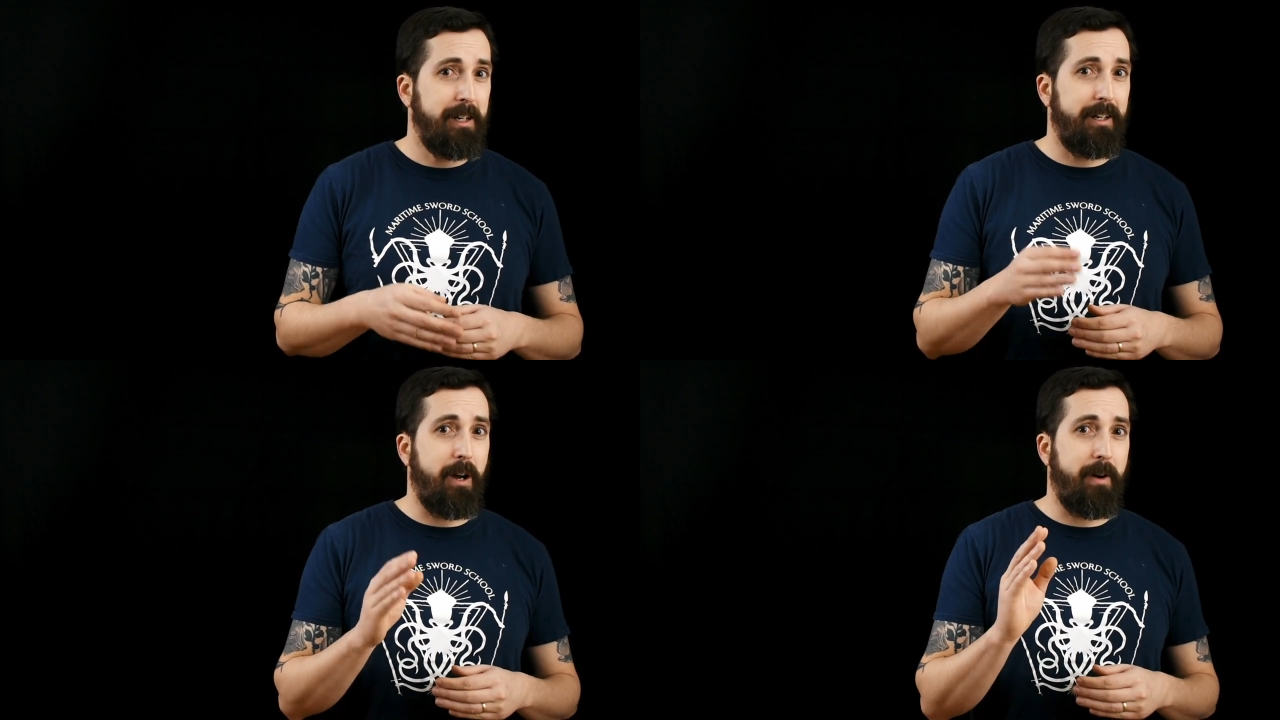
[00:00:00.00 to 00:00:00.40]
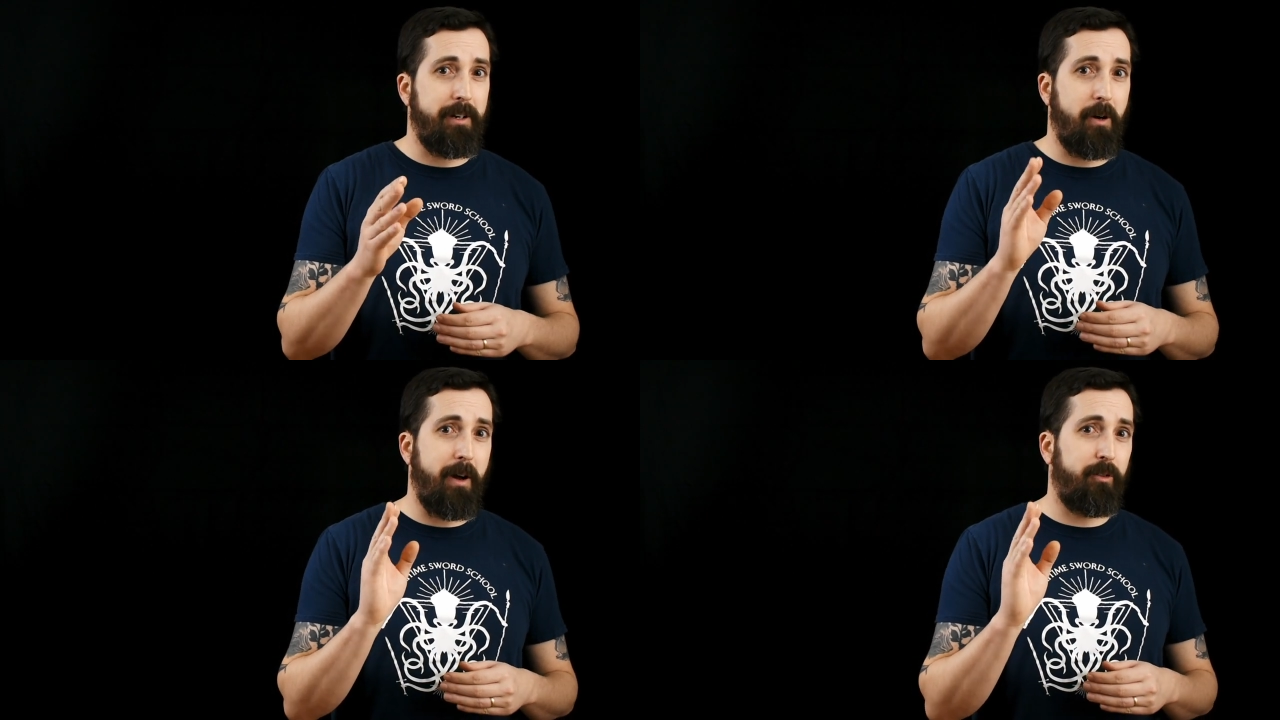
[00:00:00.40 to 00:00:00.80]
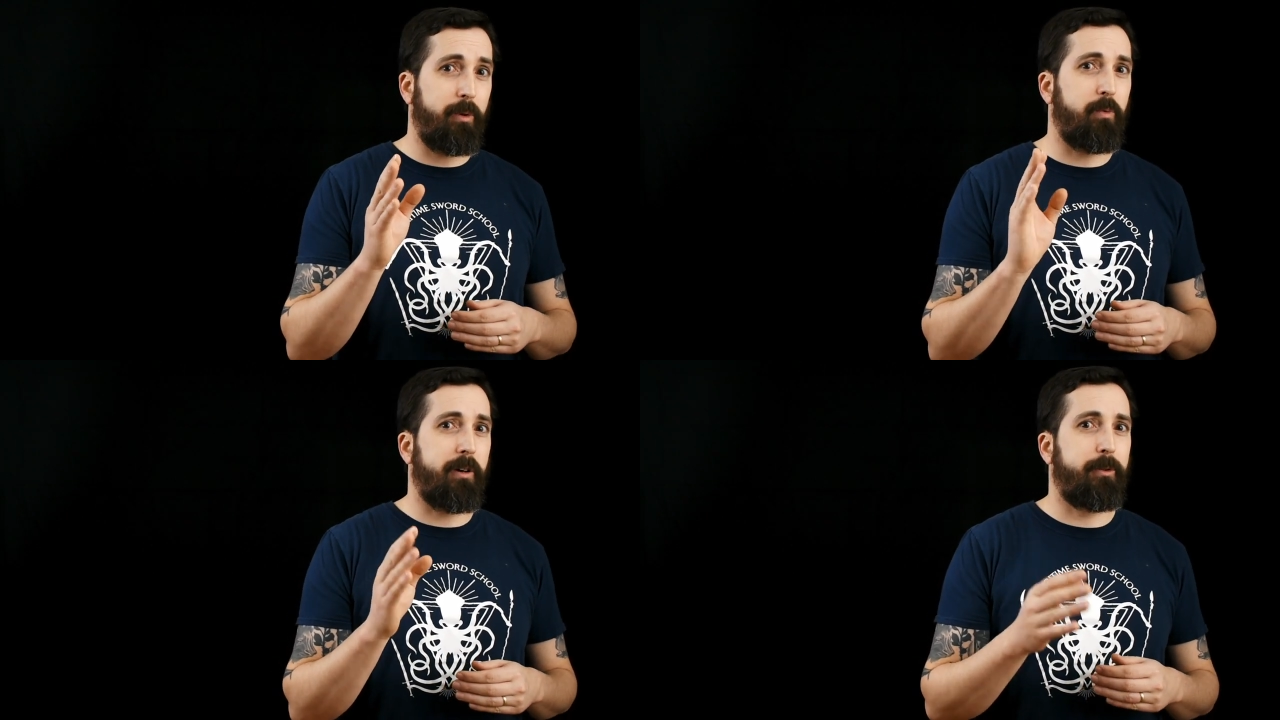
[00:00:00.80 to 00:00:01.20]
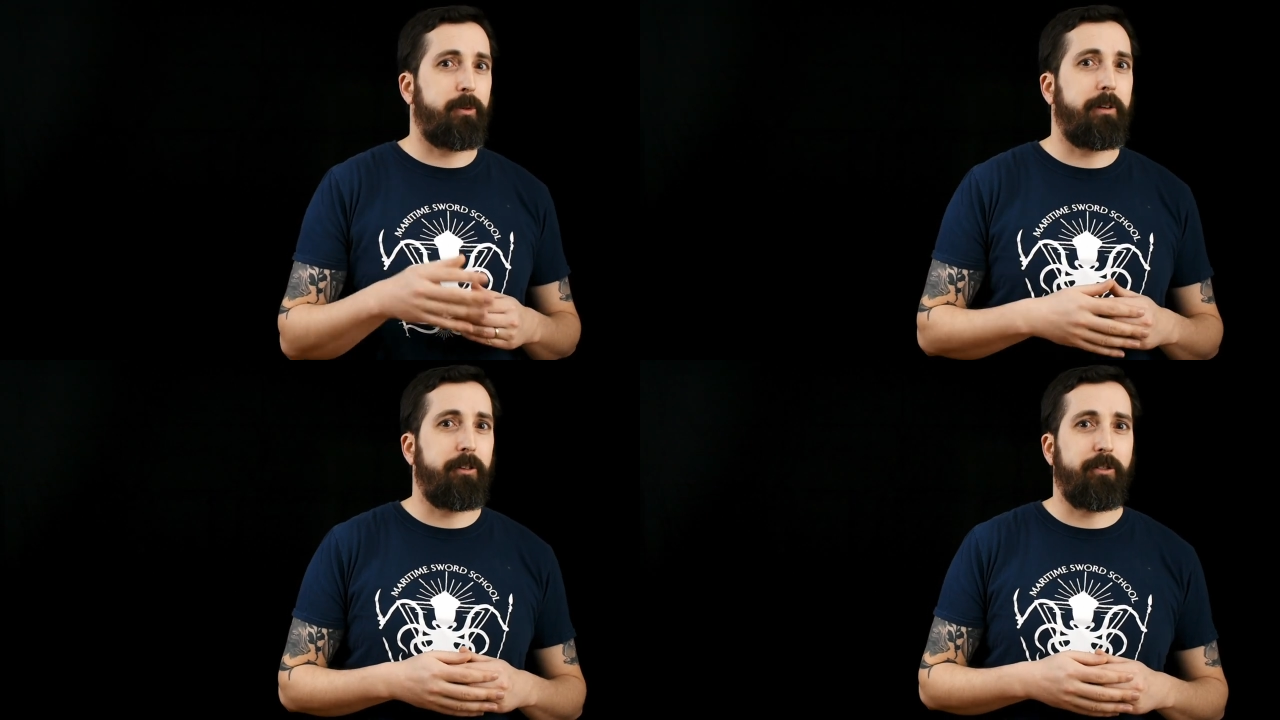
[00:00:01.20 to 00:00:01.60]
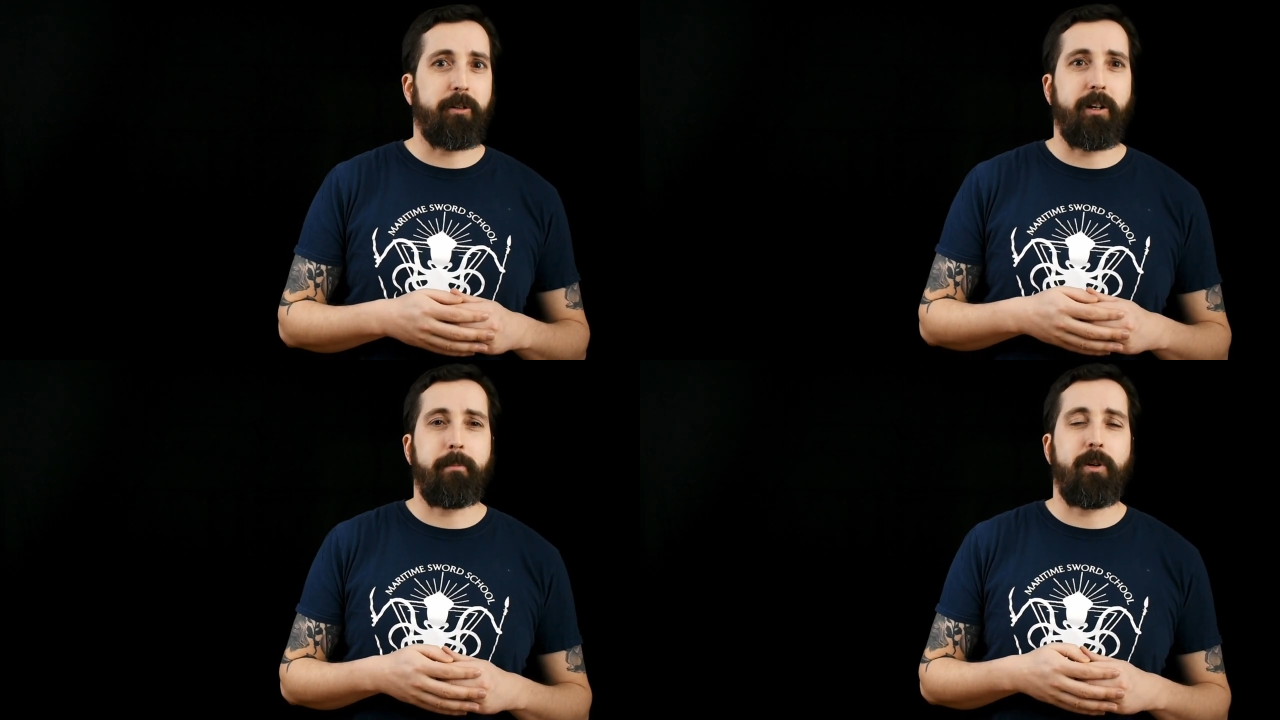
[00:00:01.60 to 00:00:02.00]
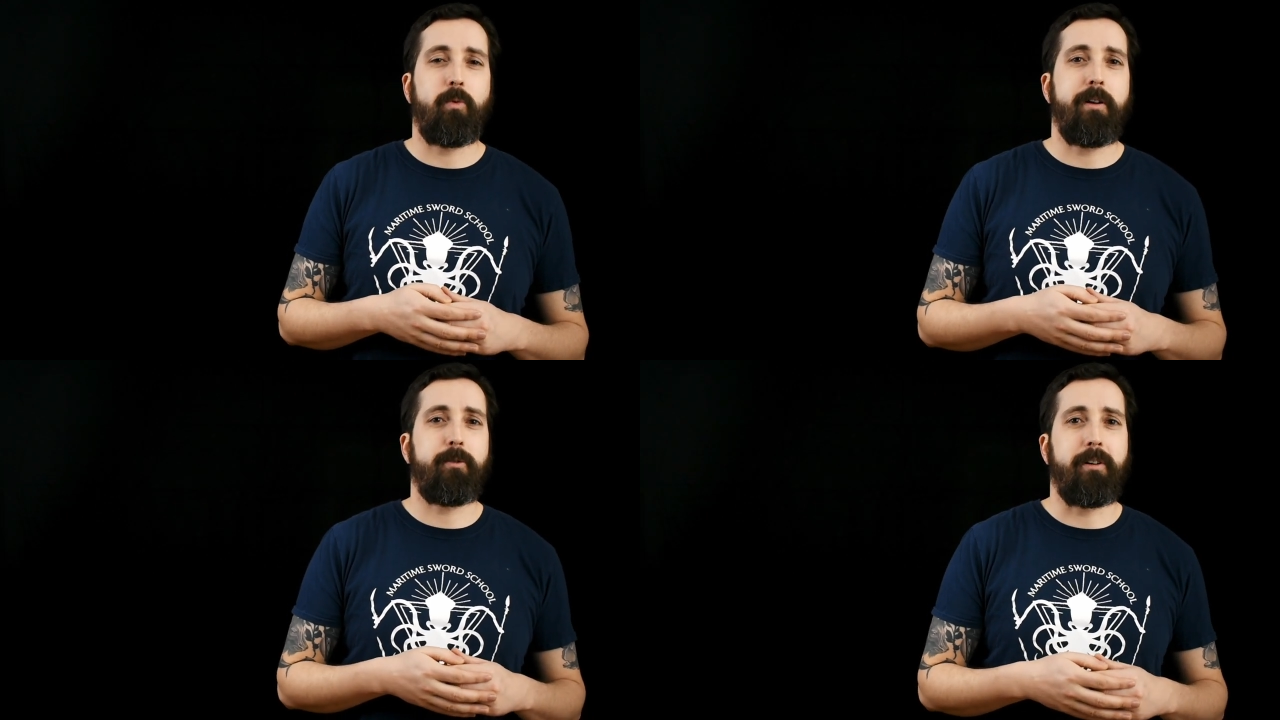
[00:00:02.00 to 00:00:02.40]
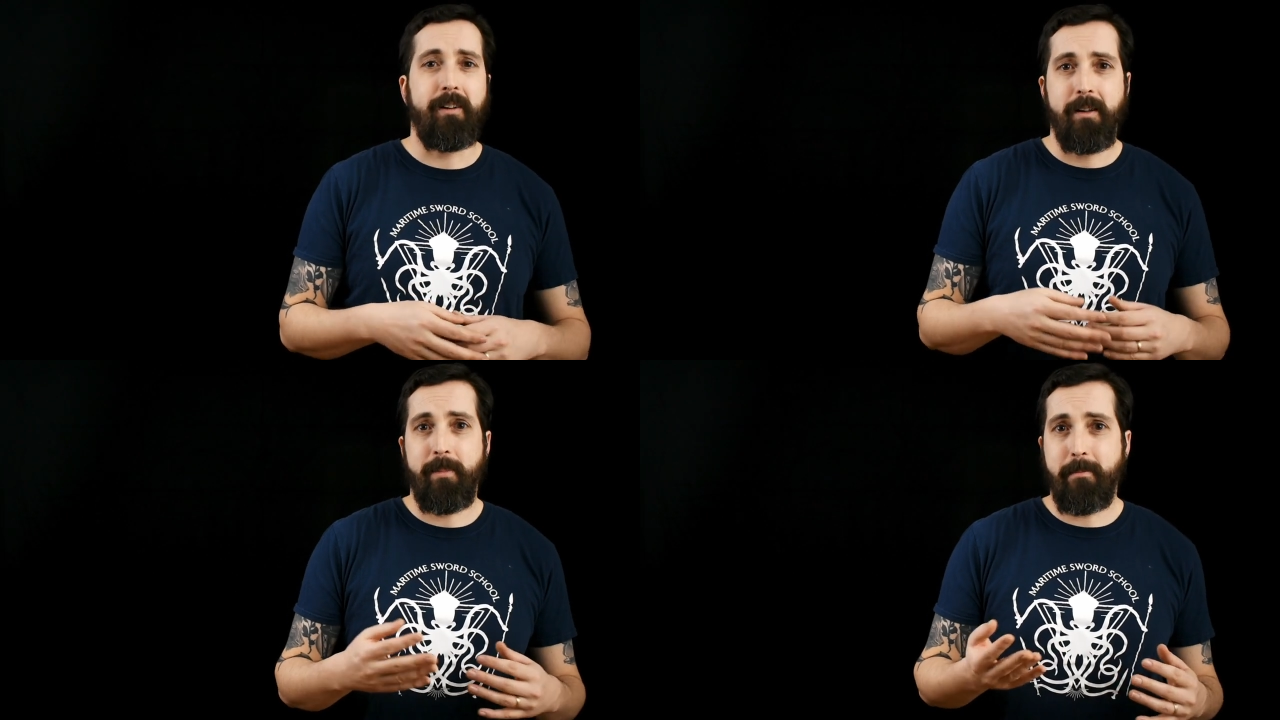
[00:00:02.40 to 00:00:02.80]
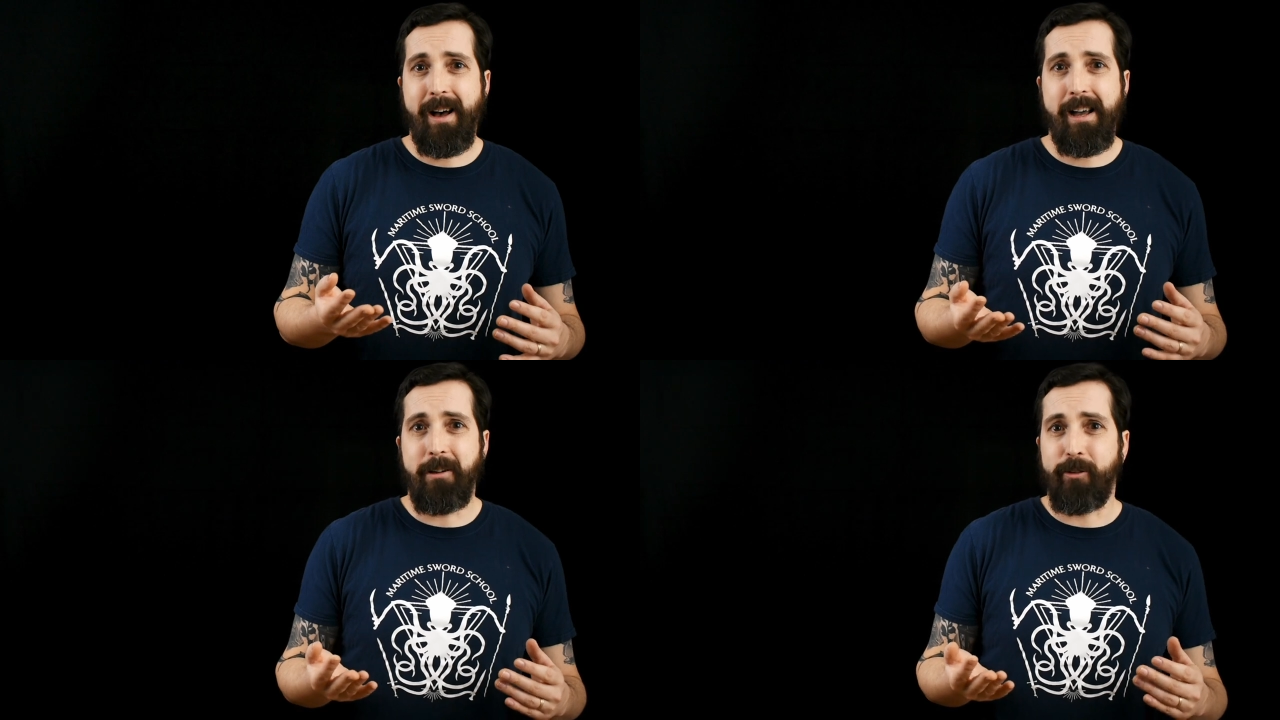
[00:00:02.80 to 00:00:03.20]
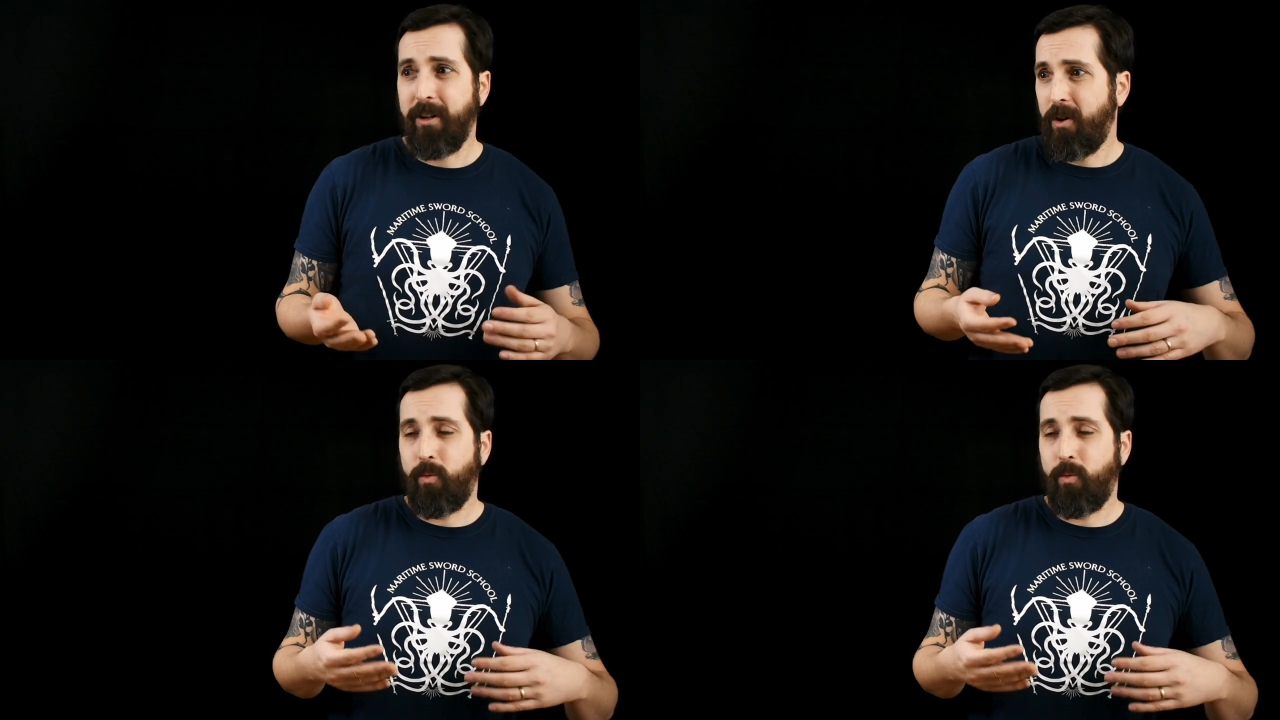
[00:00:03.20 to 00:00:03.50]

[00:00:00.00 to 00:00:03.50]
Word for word: Now I know as we work through these you're going to be wondering, but Miles,